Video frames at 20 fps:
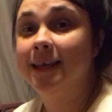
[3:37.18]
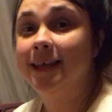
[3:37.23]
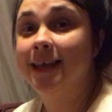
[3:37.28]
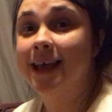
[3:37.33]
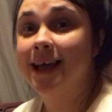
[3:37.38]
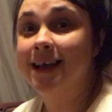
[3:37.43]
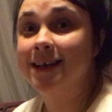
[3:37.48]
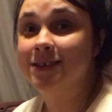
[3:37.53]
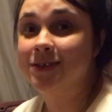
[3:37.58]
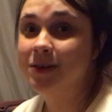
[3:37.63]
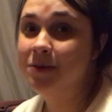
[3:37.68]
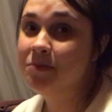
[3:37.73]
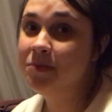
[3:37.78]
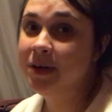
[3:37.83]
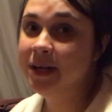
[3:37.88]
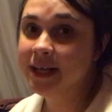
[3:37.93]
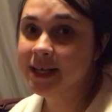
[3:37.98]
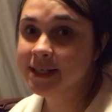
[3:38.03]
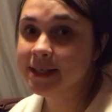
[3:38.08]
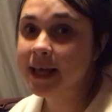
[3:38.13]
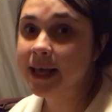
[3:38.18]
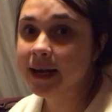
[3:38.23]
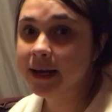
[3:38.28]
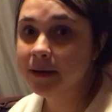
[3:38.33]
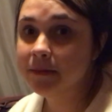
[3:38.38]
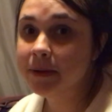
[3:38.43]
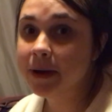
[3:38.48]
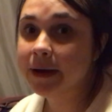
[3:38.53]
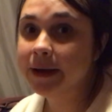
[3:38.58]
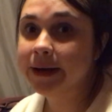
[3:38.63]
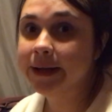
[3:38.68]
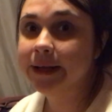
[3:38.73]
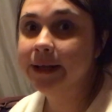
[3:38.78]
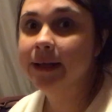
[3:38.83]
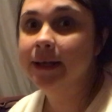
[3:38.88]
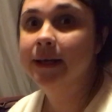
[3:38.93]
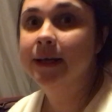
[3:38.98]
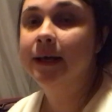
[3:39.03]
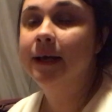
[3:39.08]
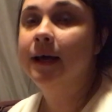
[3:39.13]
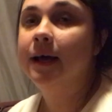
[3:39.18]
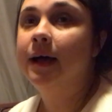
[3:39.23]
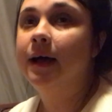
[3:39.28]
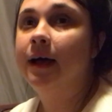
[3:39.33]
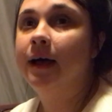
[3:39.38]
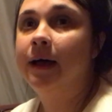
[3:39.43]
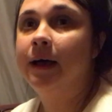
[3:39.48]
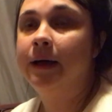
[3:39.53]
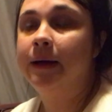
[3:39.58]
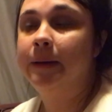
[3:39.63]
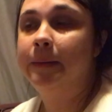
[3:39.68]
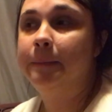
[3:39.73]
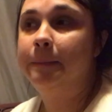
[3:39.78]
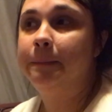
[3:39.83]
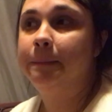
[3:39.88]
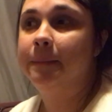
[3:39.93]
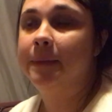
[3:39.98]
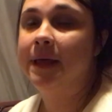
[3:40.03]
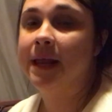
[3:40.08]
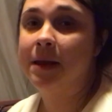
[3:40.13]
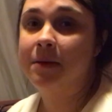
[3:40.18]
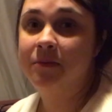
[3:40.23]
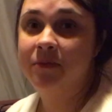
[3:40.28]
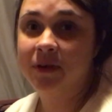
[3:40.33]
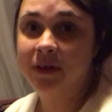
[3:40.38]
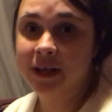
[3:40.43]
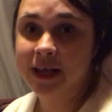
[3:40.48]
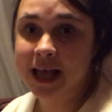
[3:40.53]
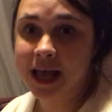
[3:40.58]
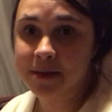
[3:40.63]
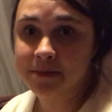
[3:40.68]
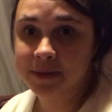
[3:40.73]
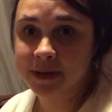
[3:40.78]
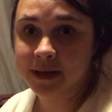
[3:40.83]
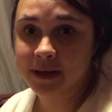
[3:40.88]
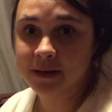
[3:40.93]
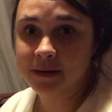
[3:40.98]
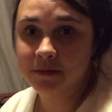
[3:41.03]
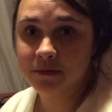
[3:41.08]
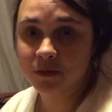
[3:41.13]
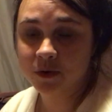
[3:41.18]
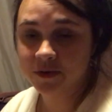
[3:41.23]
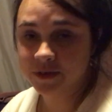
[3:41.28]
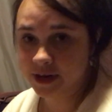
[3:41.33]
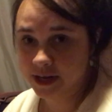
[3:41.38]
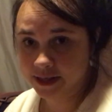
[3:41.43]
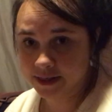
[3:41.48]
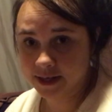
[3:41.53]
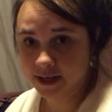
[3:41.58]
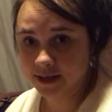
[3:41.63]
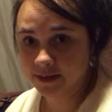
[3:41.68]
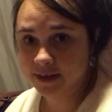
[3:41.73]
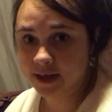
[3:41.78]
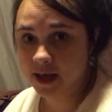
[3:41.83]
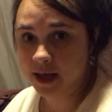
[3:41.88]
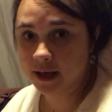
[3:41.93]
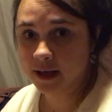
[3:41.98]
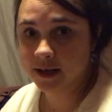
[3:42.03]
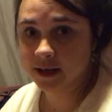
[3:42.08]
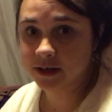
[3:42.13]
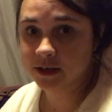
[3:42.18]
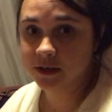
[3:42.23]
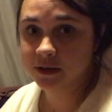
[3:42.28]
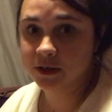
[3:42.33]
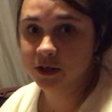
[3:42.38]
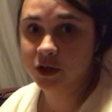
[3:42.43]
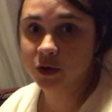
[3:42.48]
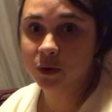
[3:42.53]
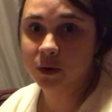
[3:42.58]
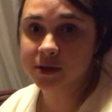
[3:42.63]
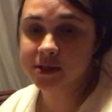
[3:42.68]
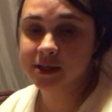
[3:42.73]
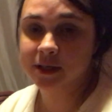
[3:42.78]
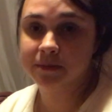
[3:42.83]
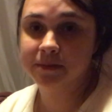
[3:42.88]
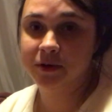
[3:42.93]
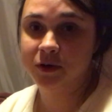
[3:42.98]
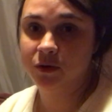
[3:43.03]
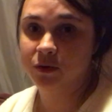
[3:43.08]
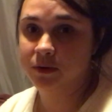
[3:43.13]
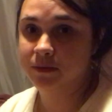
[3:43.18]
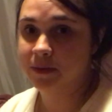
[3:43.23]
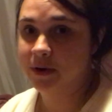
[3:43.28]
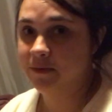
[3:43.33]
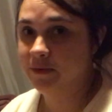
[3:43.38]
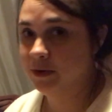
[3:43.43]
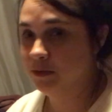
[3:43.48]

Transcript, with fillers: yeah, so I'm pretty excited about it. Um, and I'm really happy more than anything that I can, you know, I'll still be doing my